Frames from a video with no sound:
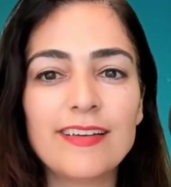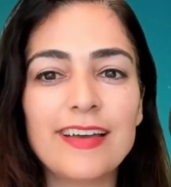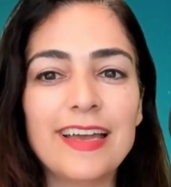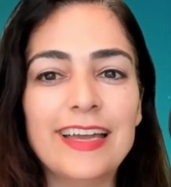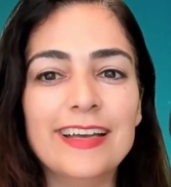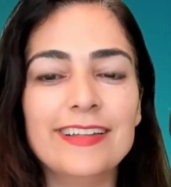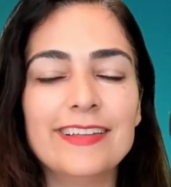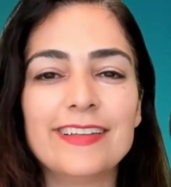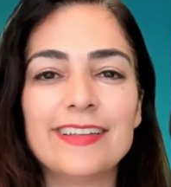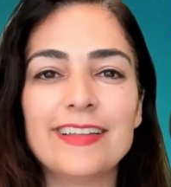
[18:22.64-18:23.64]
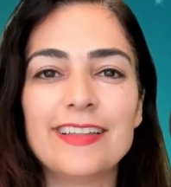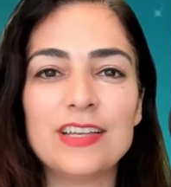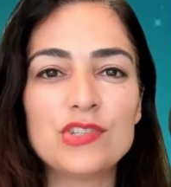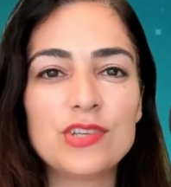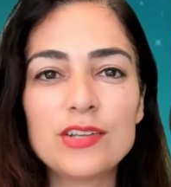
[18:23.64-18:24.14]
and
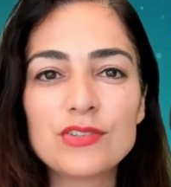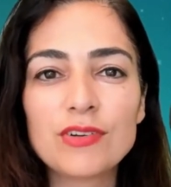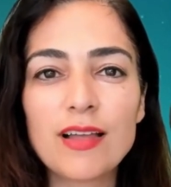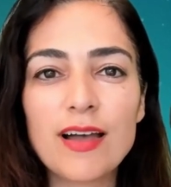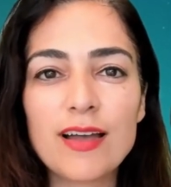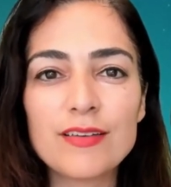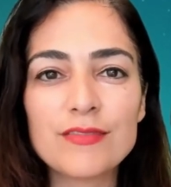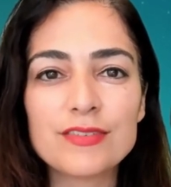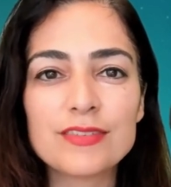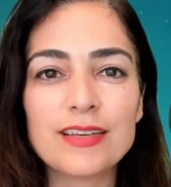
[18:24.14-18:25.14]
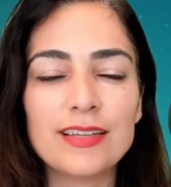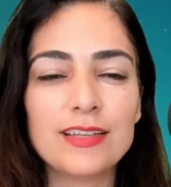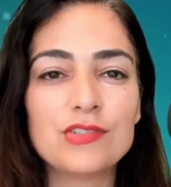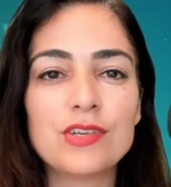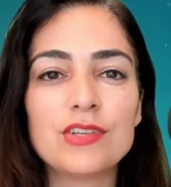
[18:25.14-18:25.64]
they change their lives,
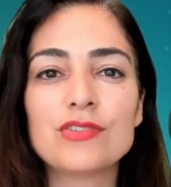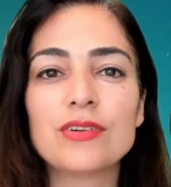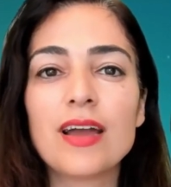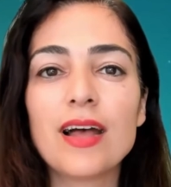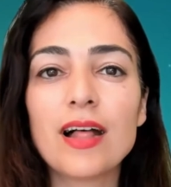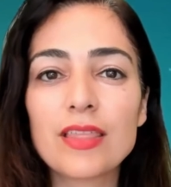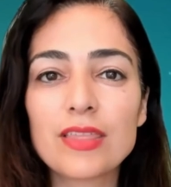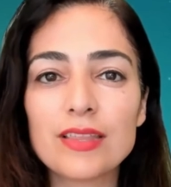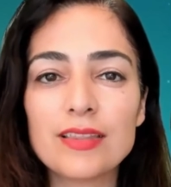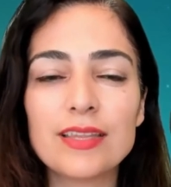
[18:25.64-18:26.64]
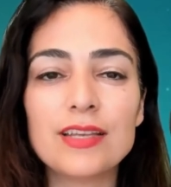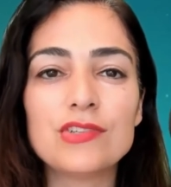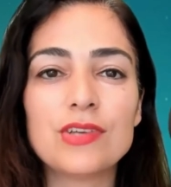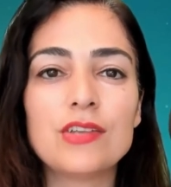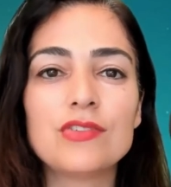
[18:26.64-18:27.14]
they change their health, they
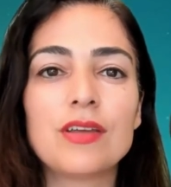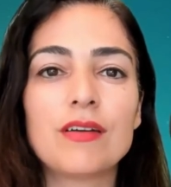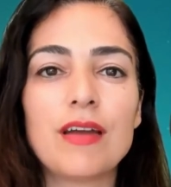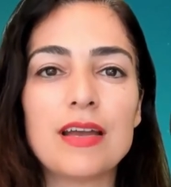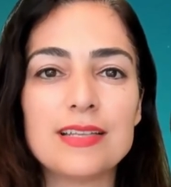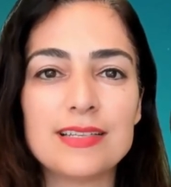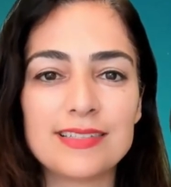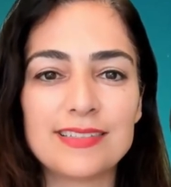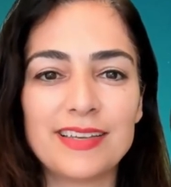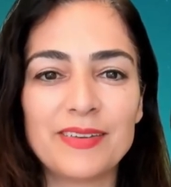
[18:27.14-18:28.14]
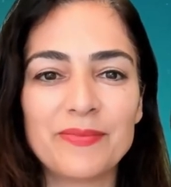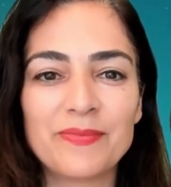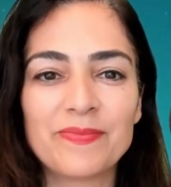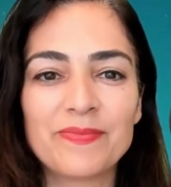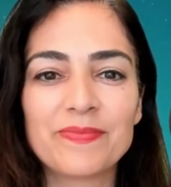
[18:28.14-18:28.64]
change their identity.
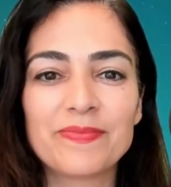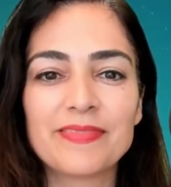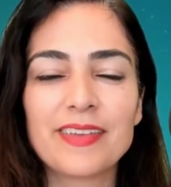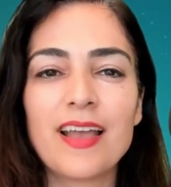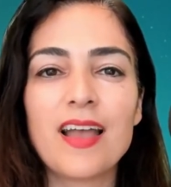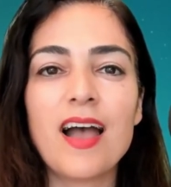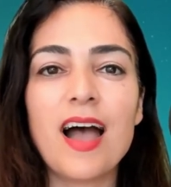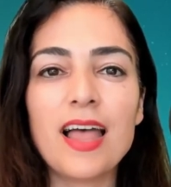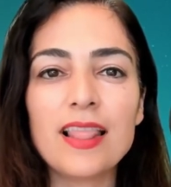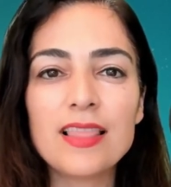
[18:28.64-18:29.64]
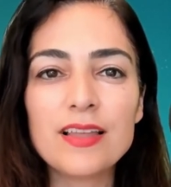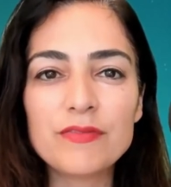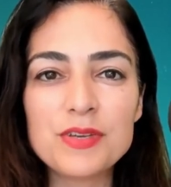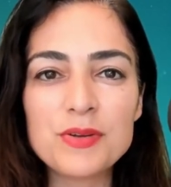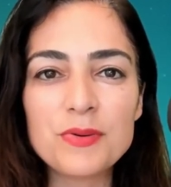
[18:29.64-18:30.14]
I
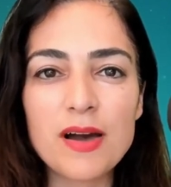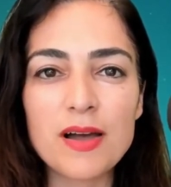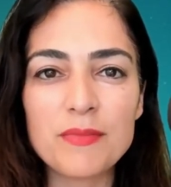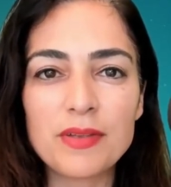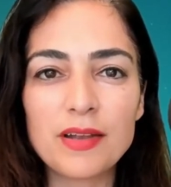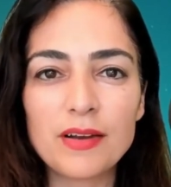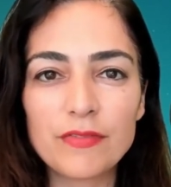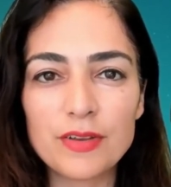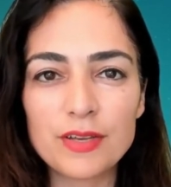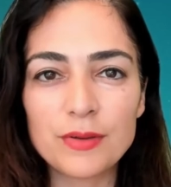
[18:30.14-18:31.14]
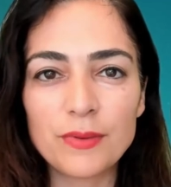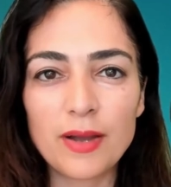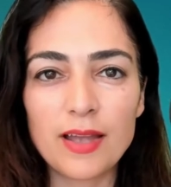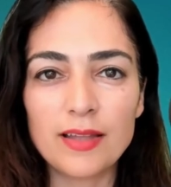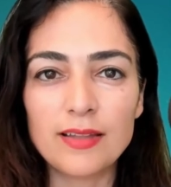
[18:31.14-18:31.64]
love you, I'm here for you,
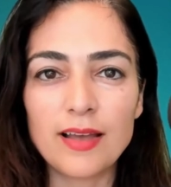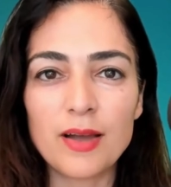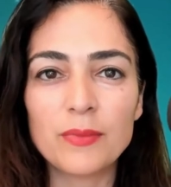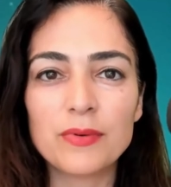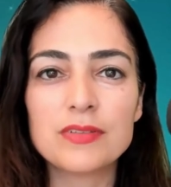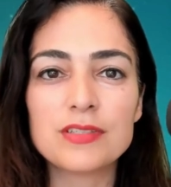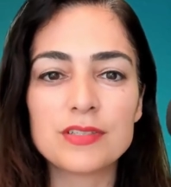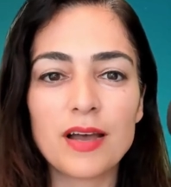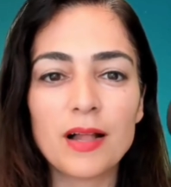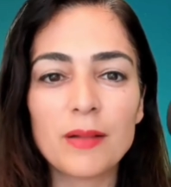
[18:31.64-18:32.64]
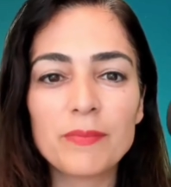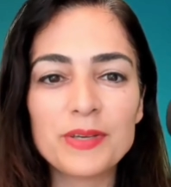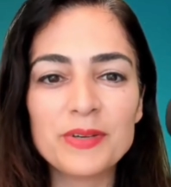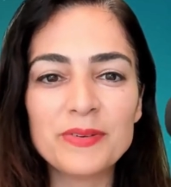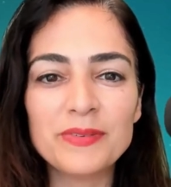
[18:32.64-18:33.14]
and I want to help
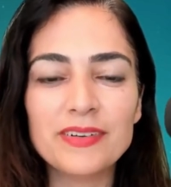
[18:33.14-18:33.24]
you.